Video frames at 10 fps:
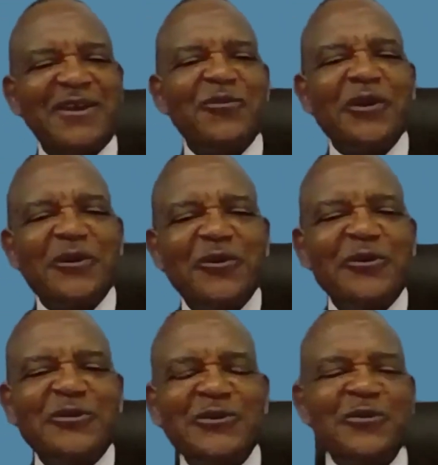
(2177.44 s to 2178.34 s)
We
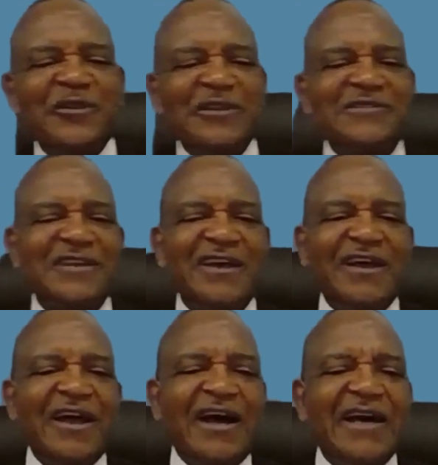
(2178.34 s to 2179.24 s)
go to
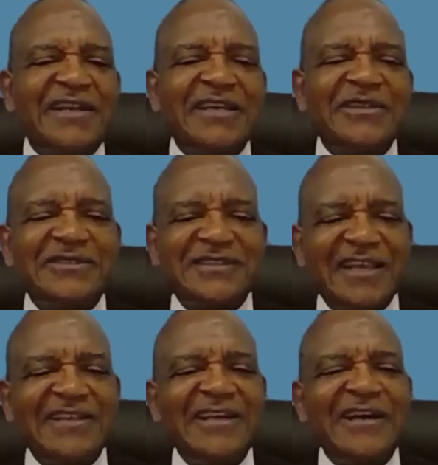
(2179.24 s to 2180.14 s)
and I
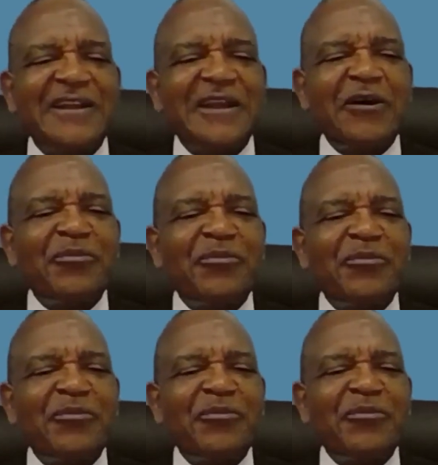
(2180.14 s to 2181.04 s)
say that our
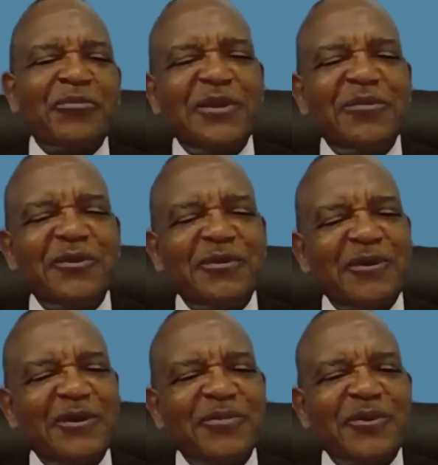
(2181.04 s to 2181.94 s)
protocol, minimum of
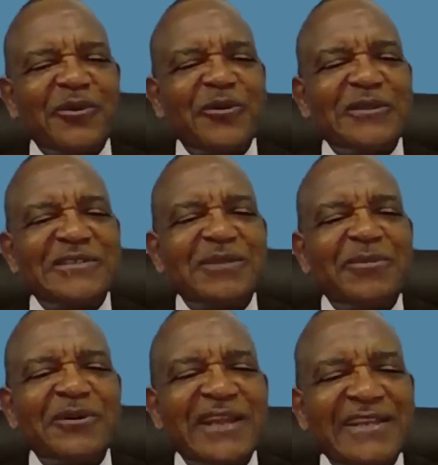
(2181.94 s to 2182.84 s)
our protocol is
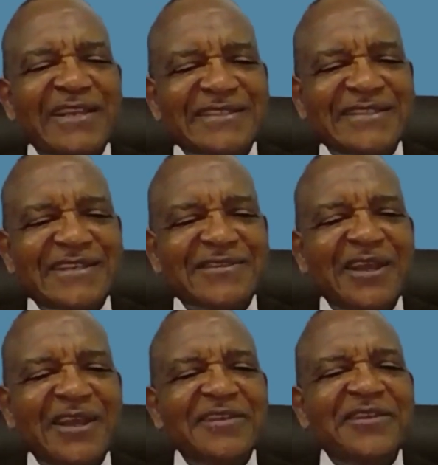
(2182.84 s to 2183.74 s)
about 90 days.
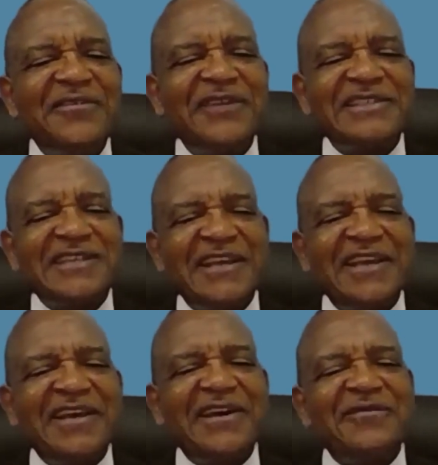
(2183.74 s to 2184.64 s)
The
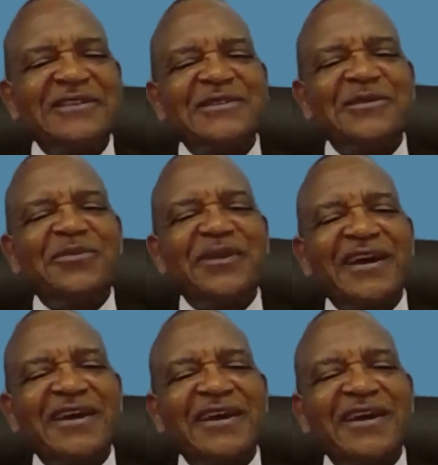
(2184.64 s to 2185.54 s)
rationale and reason
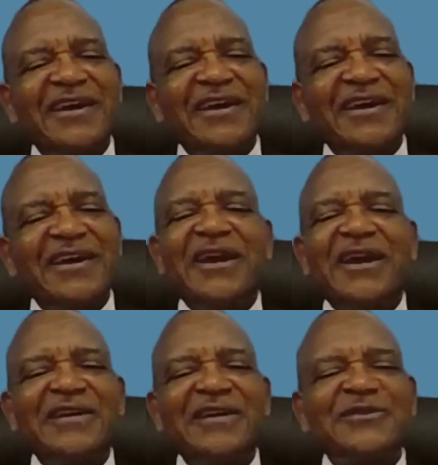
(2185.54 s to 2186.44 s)
behind the body
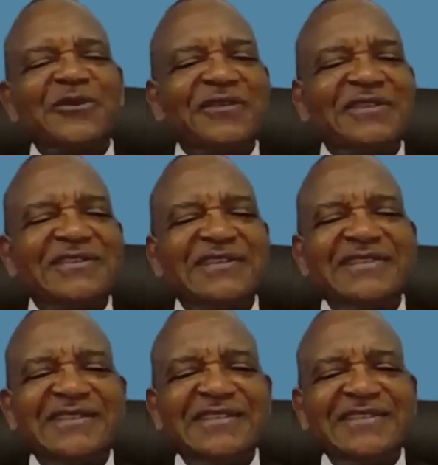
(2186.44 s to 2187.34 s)
has over
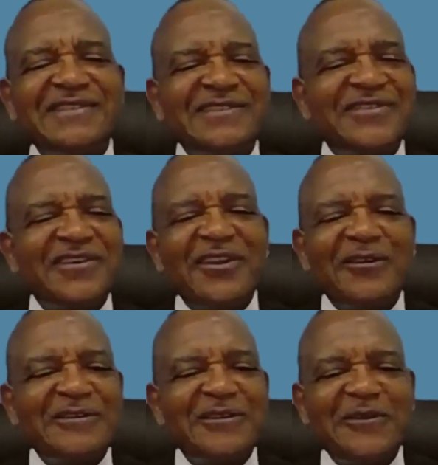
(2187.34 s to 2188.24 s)
60
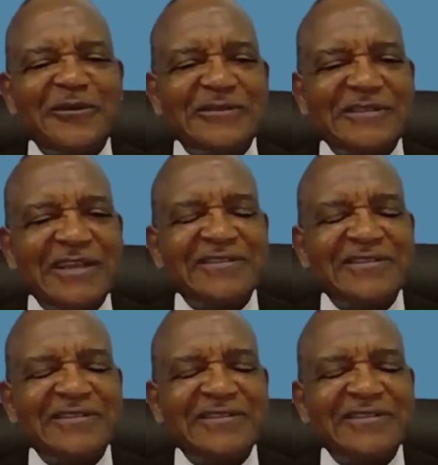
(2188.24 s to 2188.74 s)
trillion, cells,